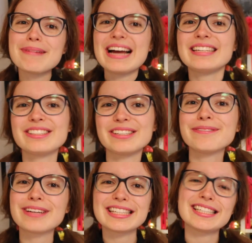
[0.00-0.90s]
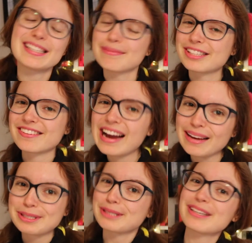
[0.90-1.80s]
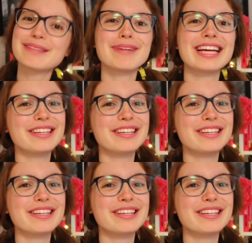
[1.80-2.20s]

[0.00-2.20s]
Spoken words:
and don't forget to subscribe so we can make